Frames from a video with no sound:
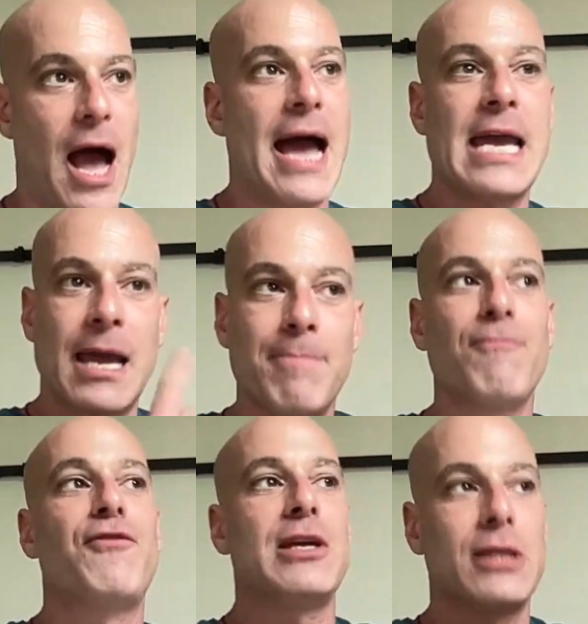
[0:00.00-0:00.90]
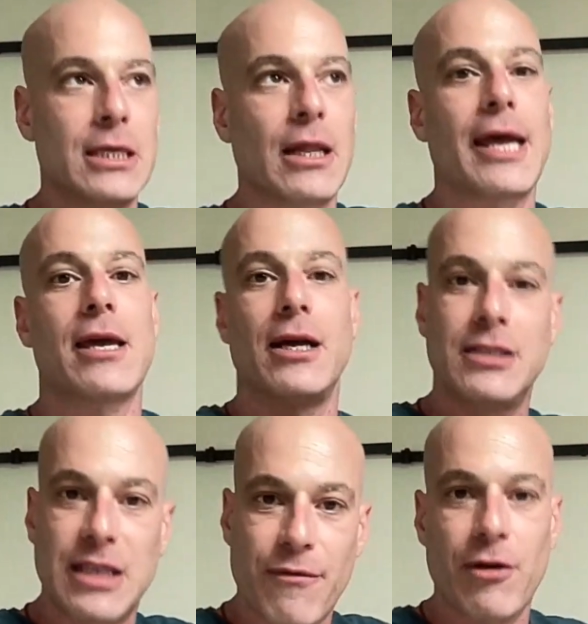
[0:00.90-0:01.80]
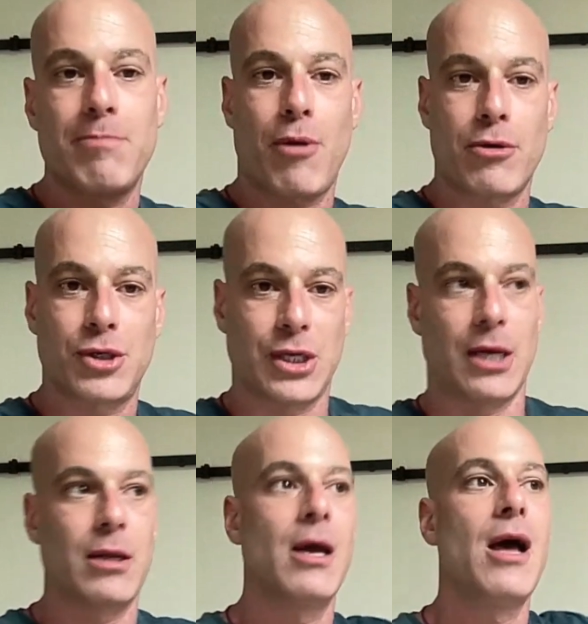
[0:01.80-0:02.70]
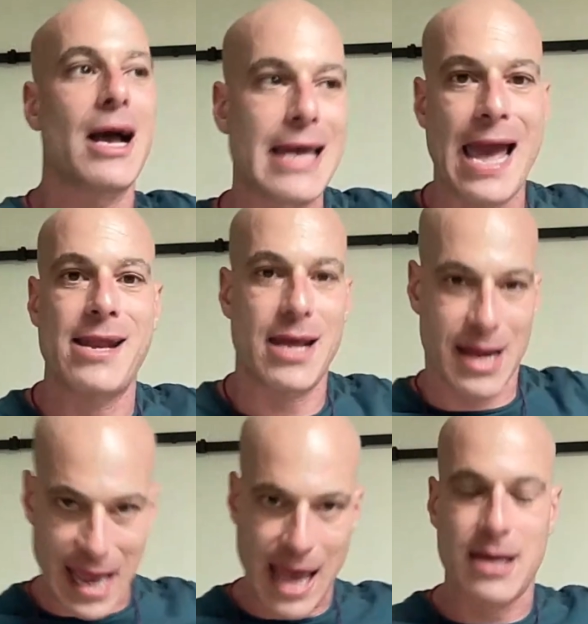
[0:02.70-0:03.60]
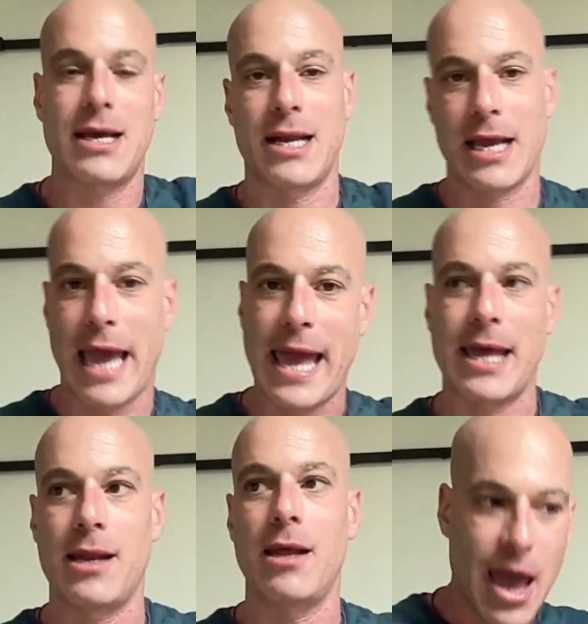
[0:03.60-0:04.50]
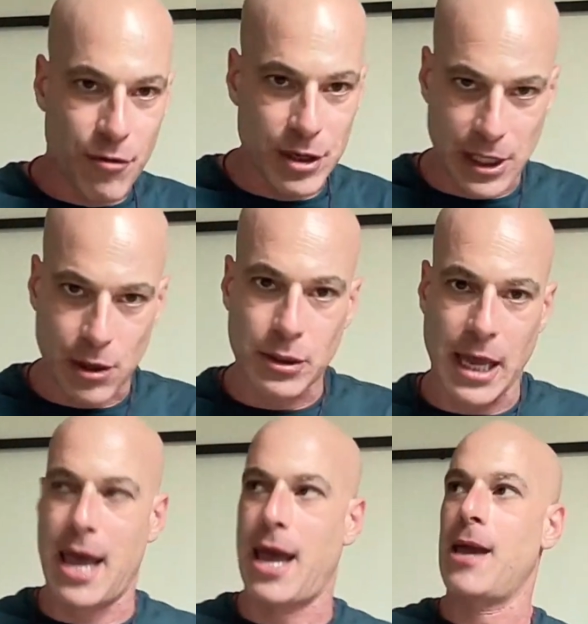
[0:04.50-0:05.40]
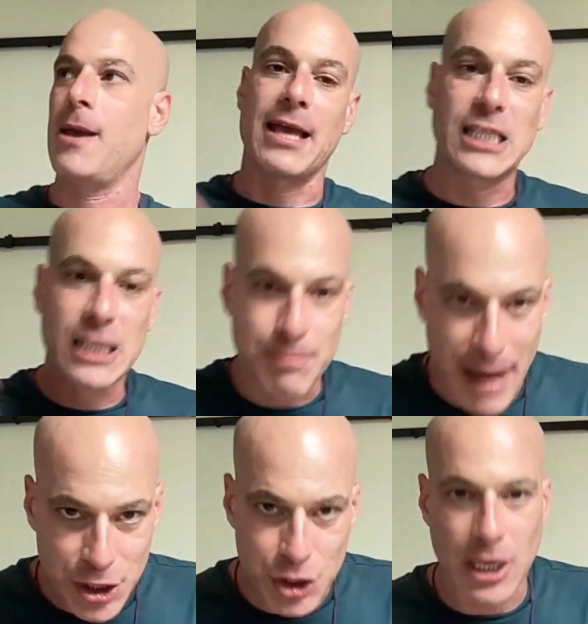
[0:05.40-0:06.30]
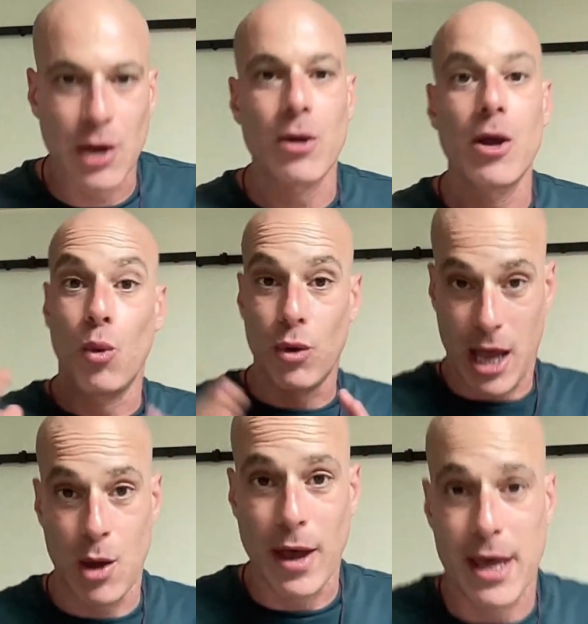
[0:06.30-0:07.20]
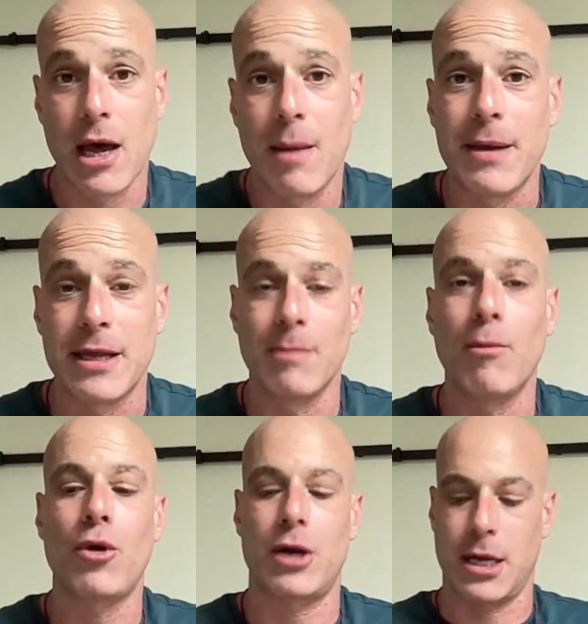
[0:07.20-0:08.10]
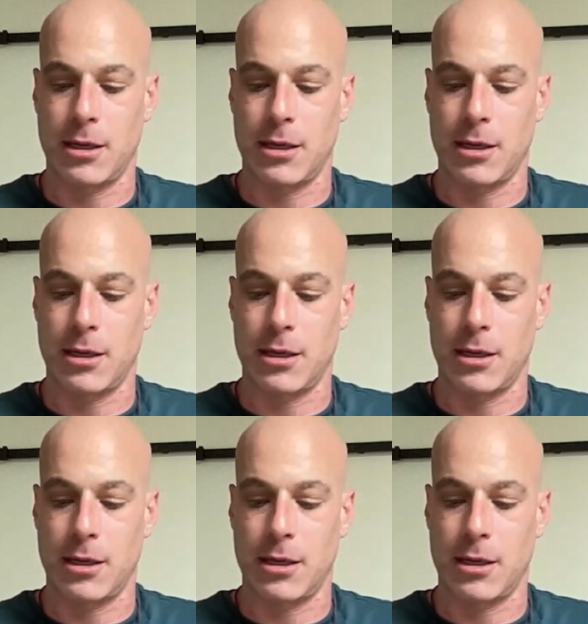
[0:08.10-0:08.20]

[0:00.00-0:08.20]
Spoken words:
I am feeling like a different person again and again and again every single day, especially when I wake up in the morning.